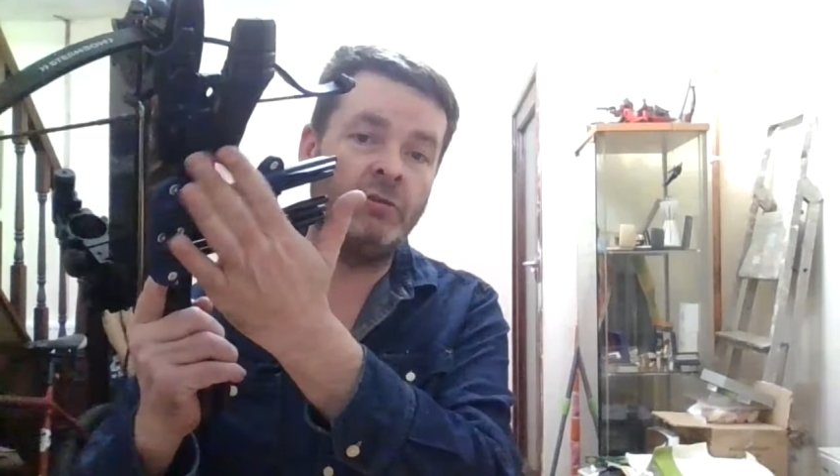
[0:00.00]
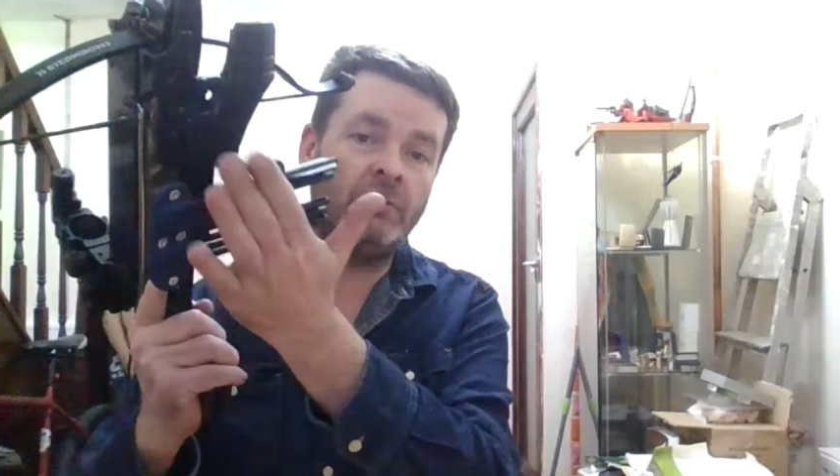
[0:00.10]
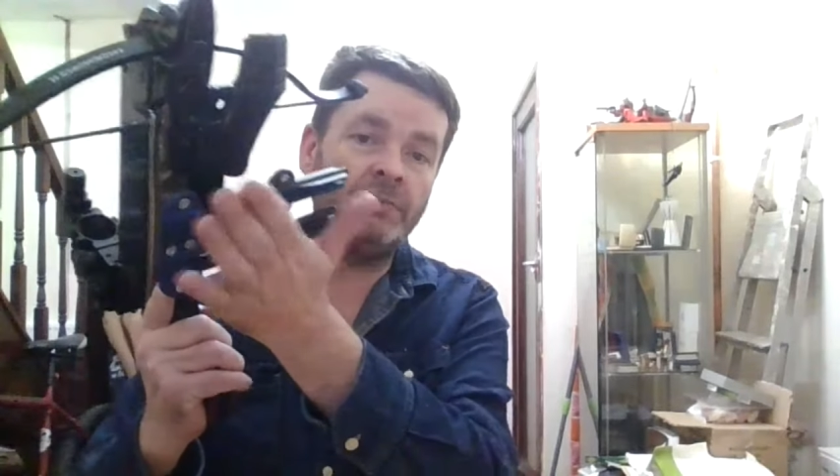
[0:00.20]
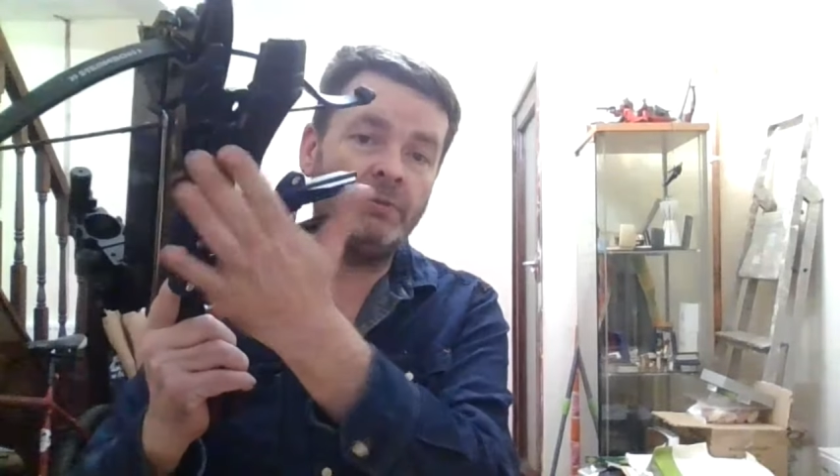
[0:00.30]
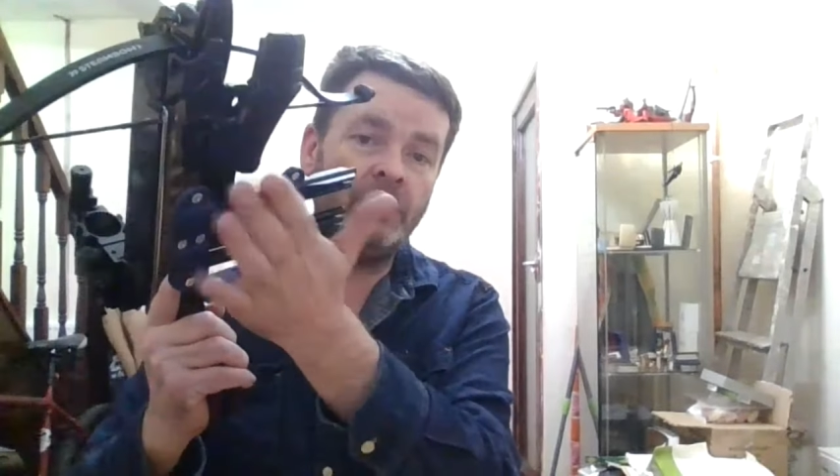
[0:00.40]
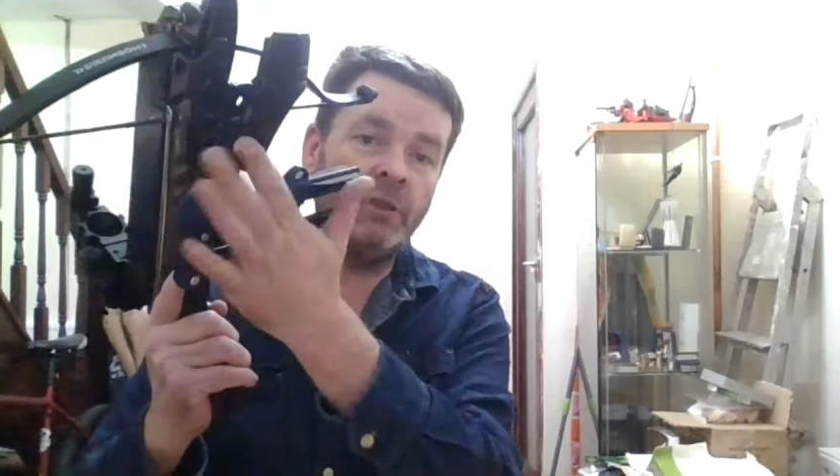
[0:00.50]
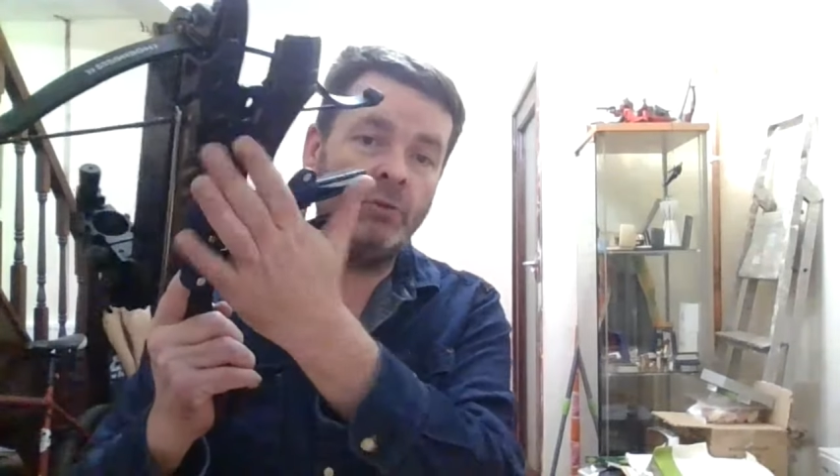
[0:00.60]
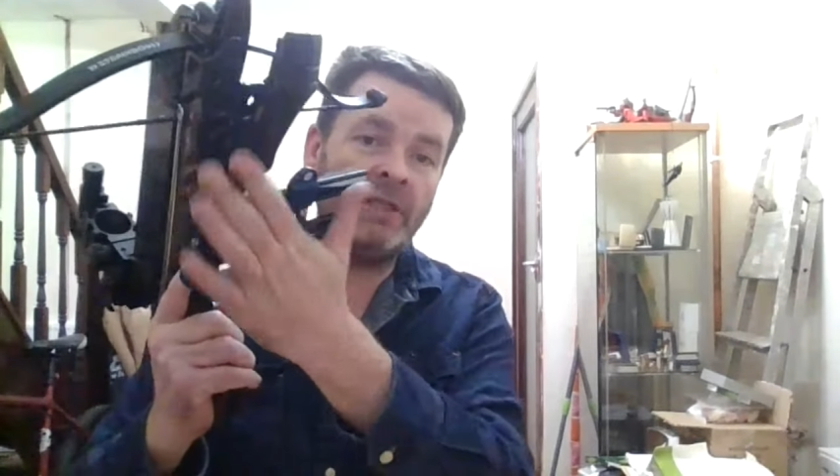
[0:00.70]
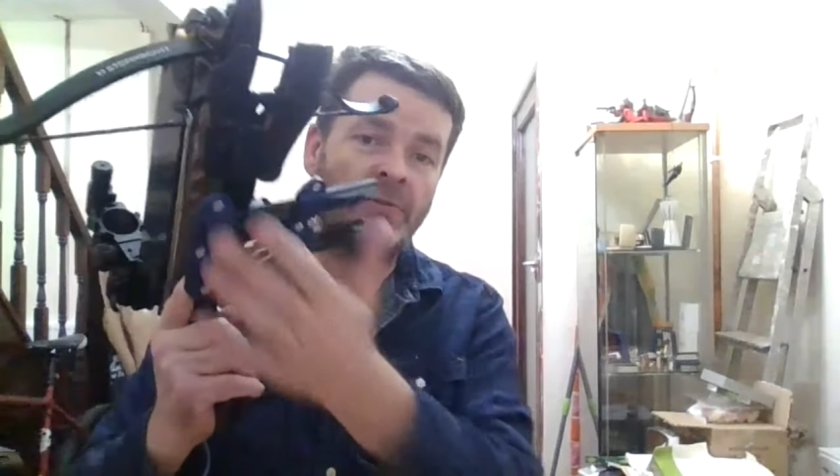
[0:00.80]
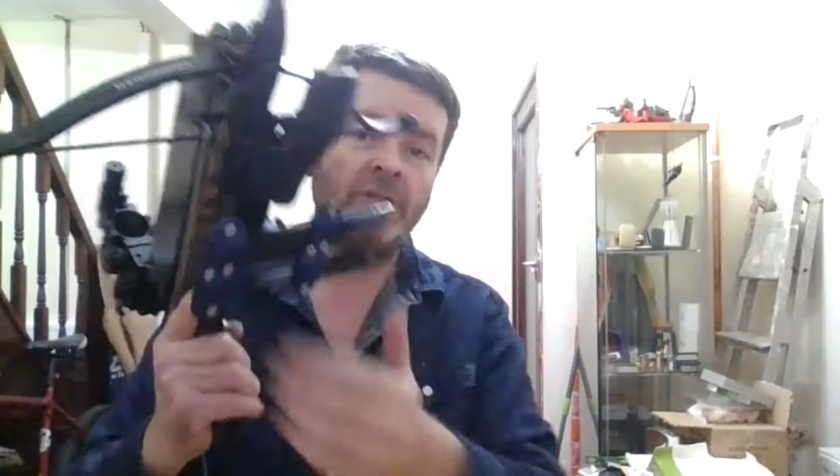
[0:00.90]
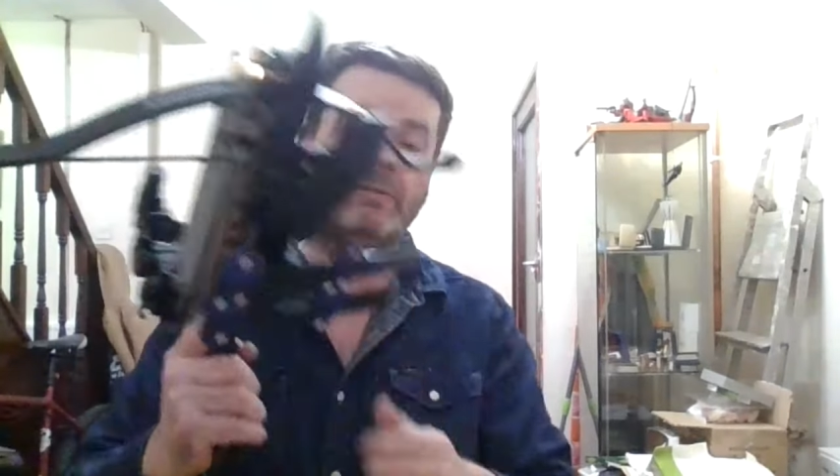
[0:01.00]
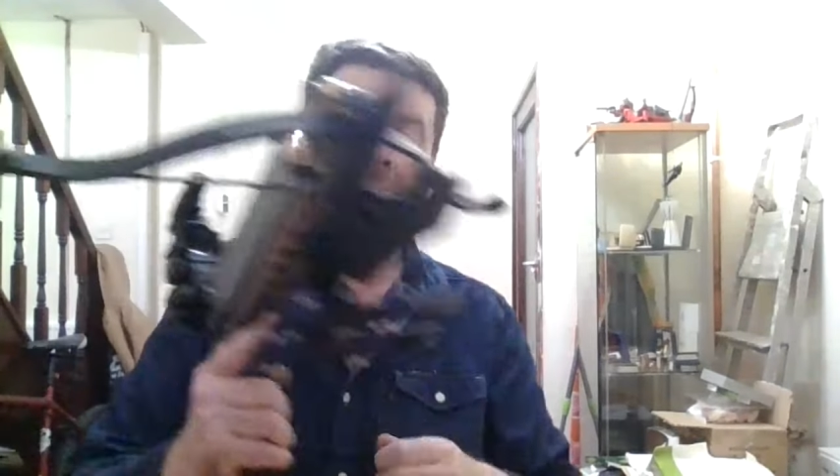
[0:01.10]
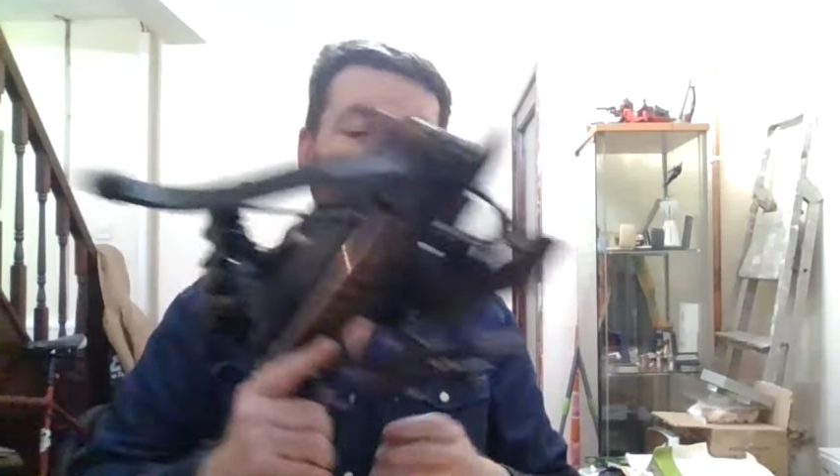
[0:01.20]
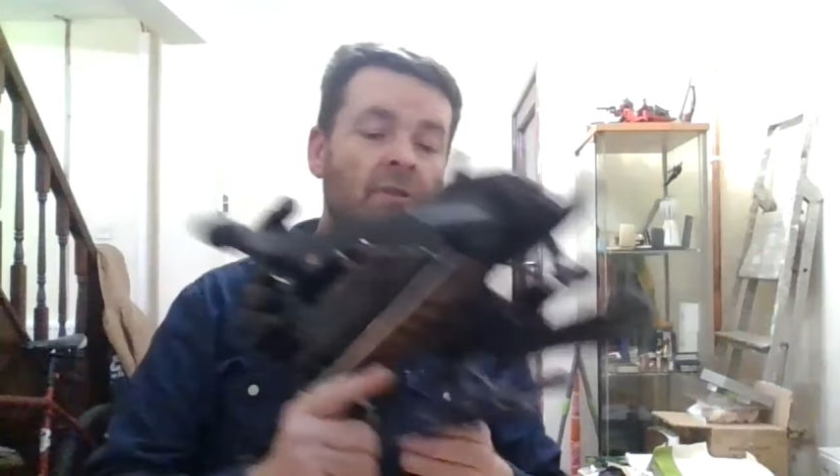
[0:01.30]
your loadout